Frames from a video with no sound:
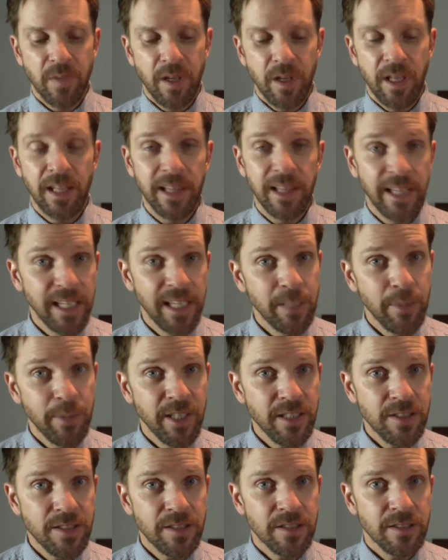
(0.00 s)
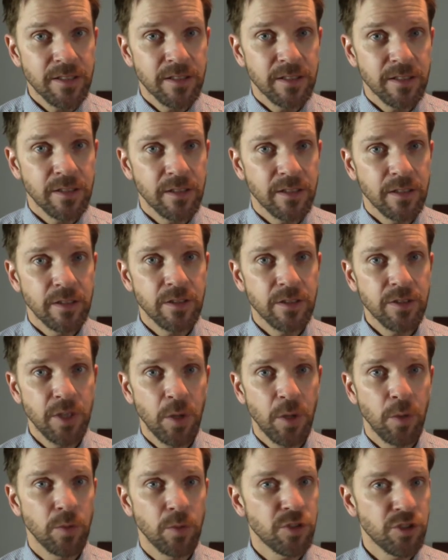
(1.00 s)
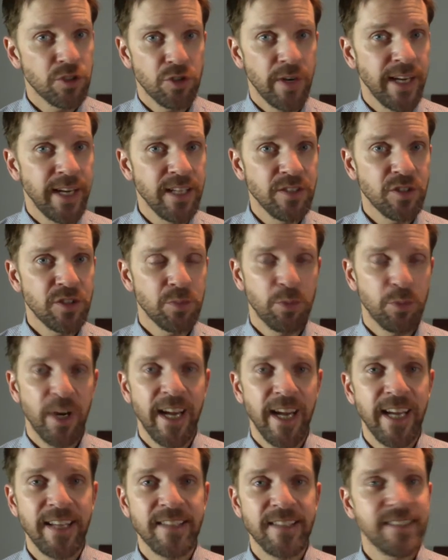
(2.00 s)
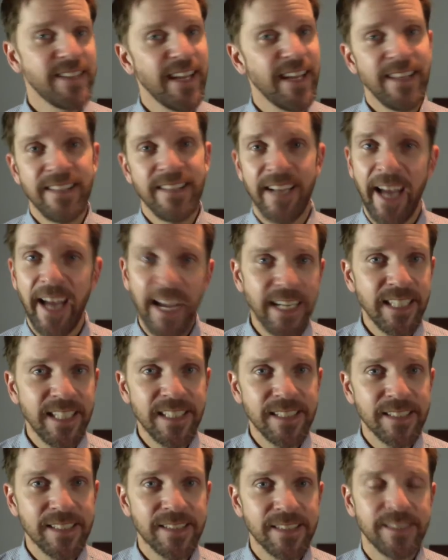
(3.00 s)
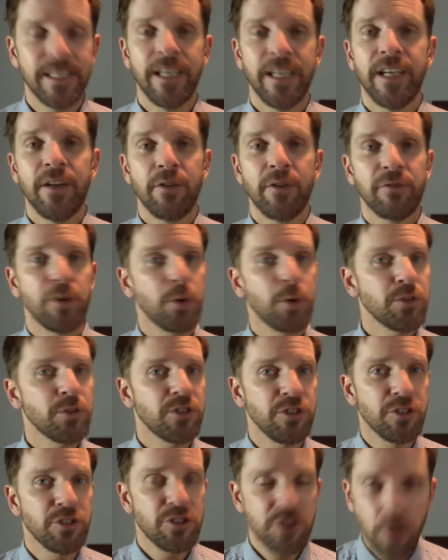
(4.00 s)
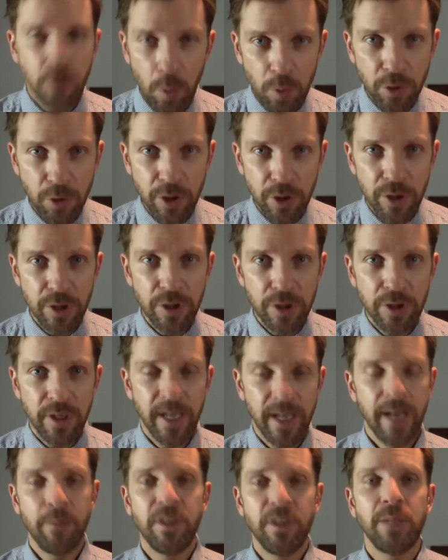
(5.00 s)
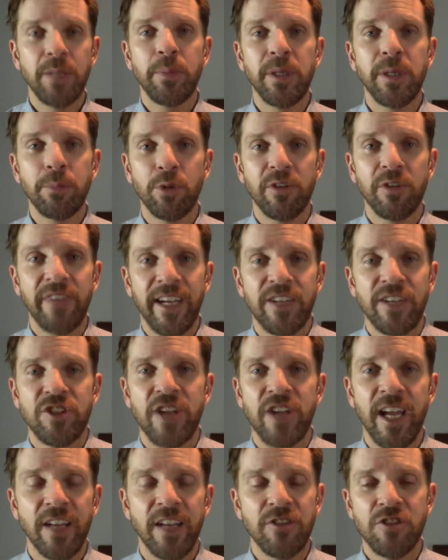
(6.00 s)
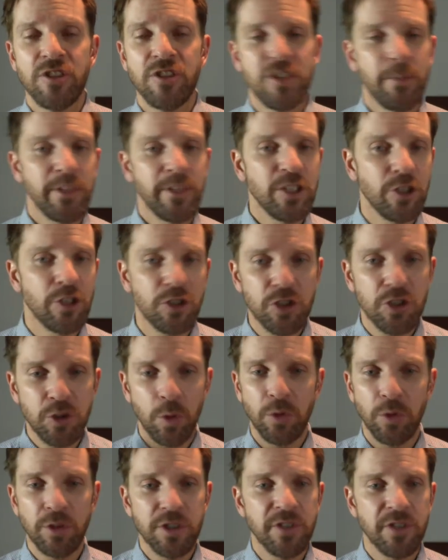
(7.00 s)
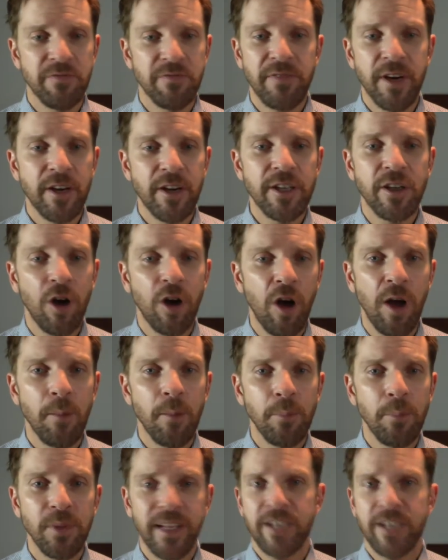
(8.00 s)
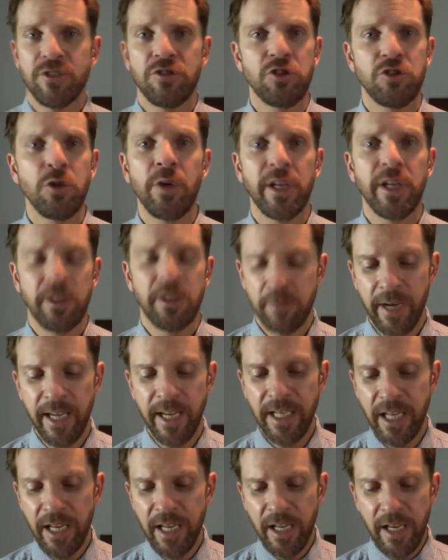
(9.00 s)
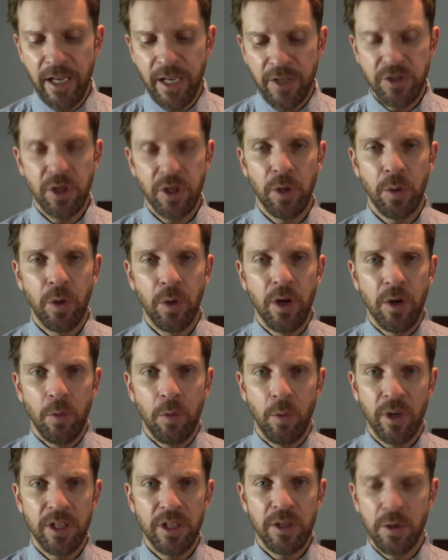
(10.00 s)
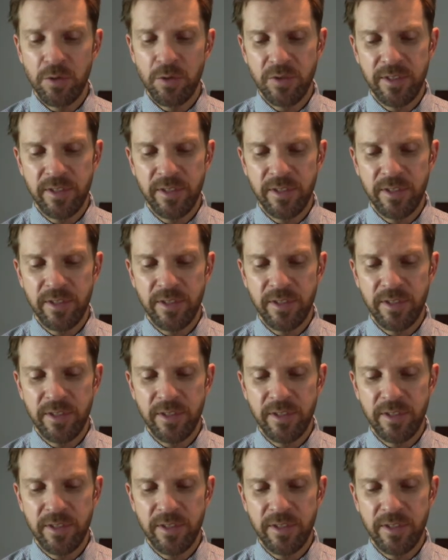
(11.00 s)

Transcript: ligaments, so, strains, sprains, tendonitis, frozen shoulder. How many people have had challenges? I mean, your shoulder is a very complex joint, right? So, one of those